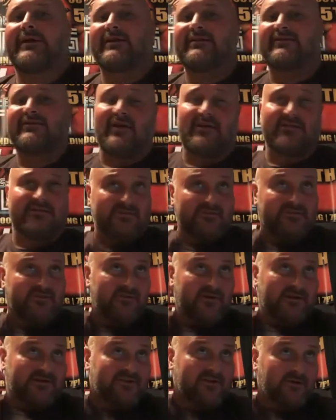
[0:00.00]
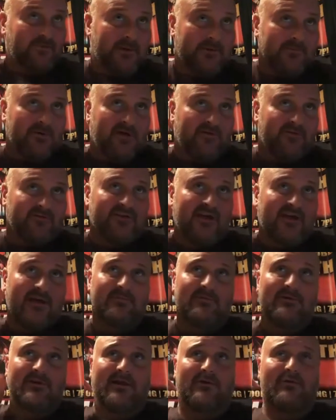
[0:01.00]
it's also, too, I tell people all the time,
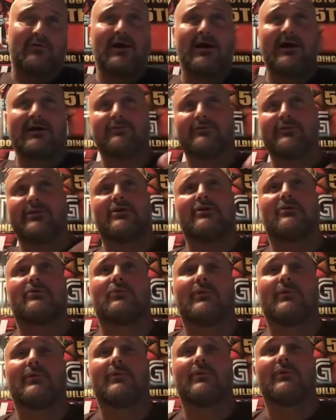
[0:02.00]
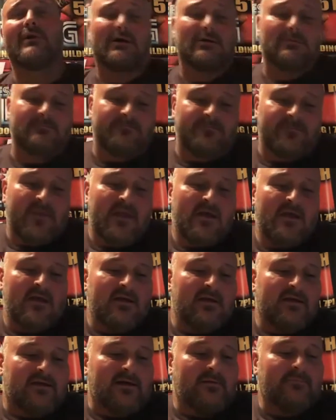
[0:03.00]
they're like, well, I don't know. Well,
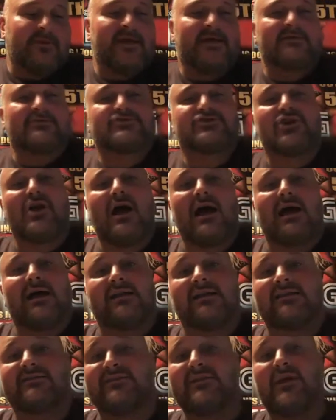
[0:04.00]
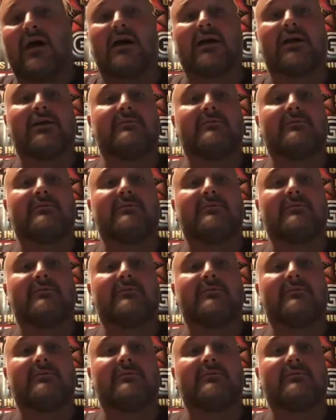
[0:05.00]
come down and try it. It's not going to